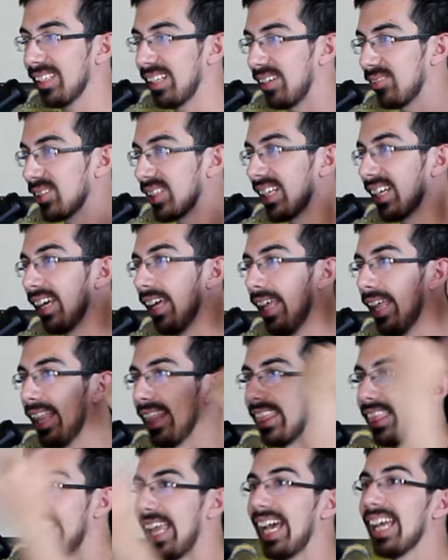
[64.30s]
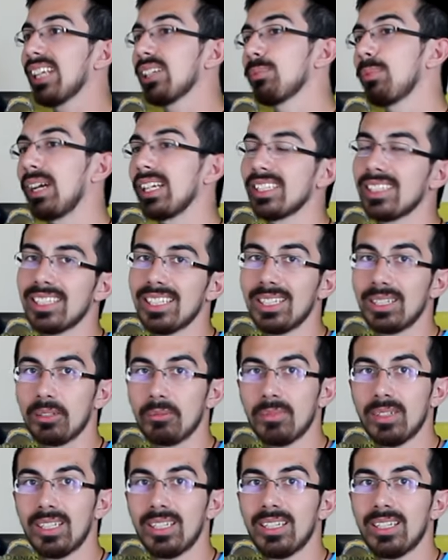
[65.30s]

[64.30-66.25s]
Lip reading: League, and I was like, that is my team.